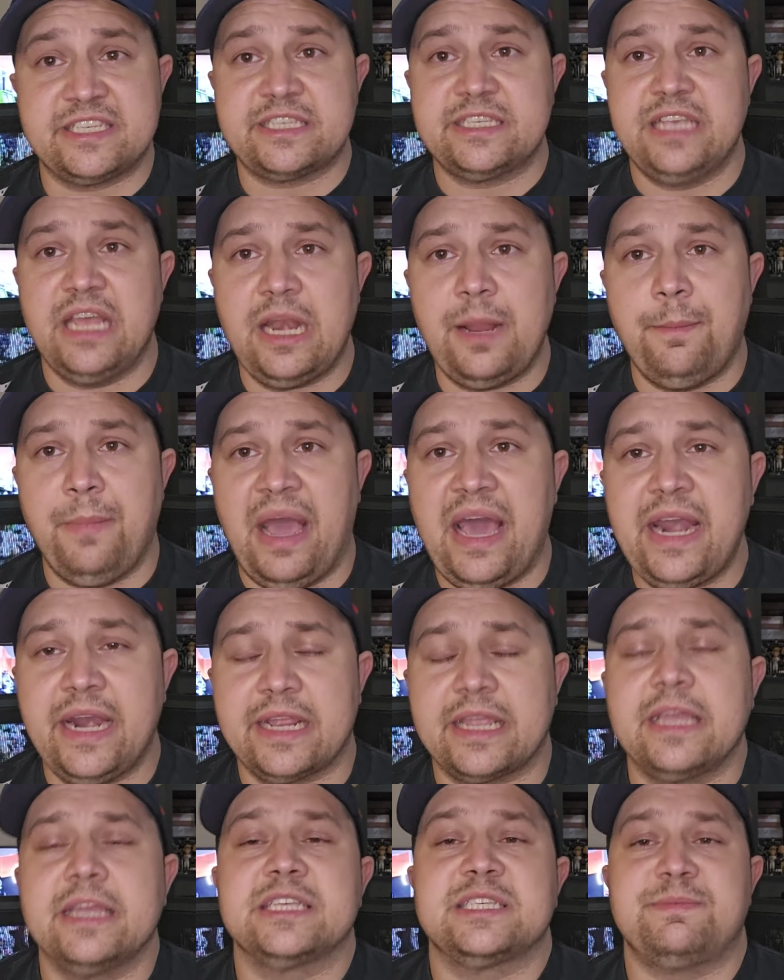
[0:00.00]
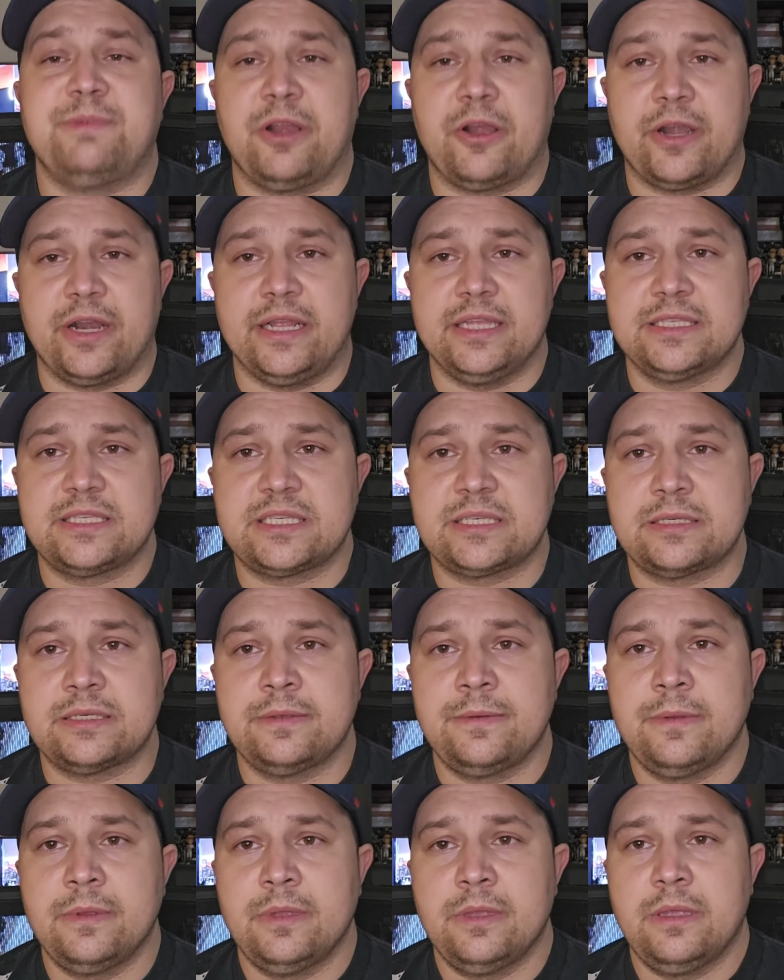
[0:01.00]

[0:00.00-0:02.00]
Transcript: a cinematic experience.